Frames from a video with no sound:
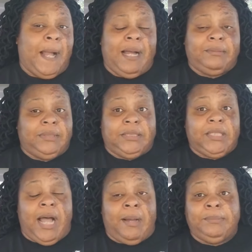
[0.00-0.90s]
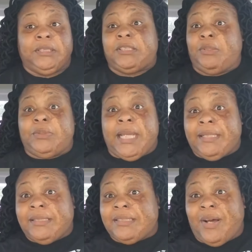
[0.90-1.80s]
I'm just gonna
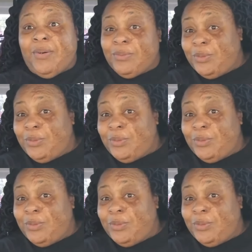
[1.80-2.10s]
take this whole